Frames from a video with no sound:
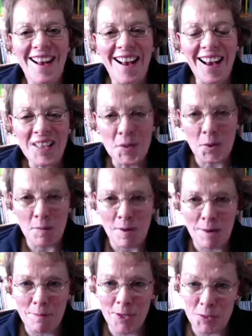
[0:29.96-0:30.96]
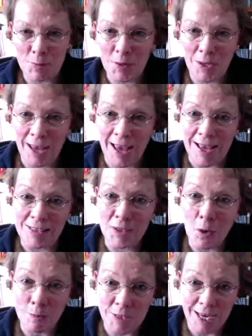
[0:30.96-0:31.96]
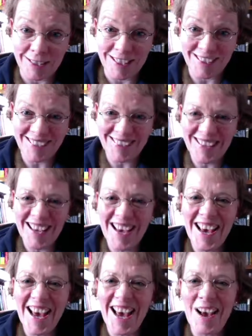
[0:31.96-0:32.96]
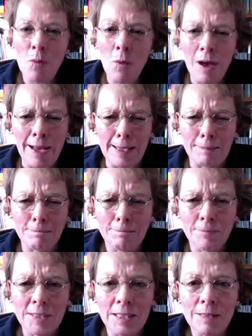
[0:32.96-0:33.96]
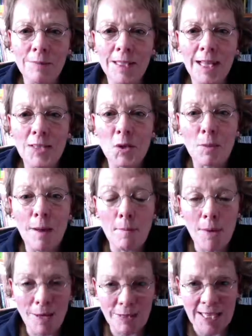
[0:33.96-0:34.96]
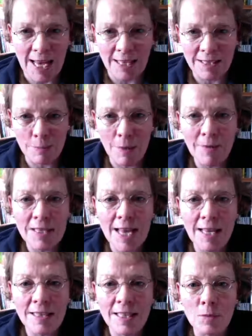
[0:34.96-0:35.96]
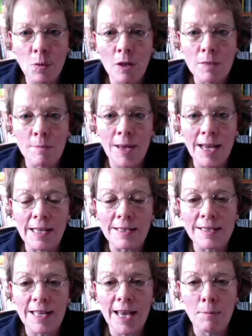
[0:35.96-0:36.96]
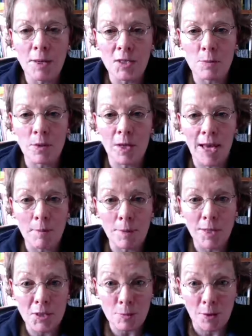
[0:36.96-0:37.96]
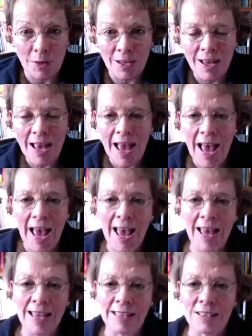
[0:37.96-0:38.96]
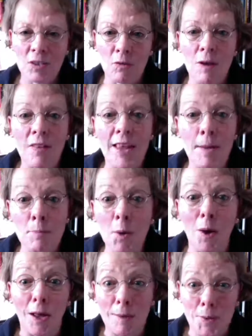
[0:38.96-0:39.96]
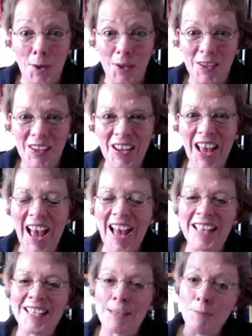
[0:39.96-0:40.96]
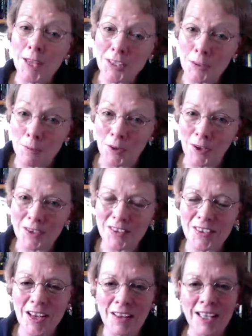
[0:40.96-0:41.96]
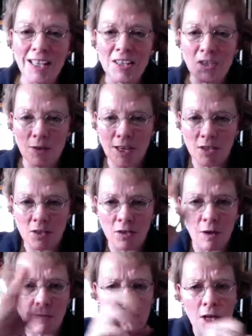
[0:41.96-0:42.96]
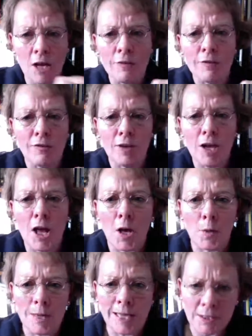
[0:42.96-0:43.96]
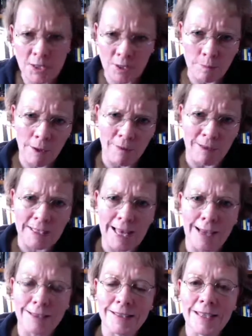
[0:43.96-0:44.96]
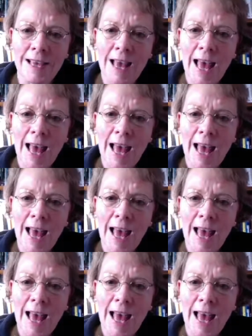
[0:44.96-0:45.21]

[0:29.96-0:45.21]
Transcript: I talk about picture book as object. Why? Well, I talk about peritext. Peritext is what makes a picture book, or rather a book. And in picture books, the illustrations often overflow into the peritext,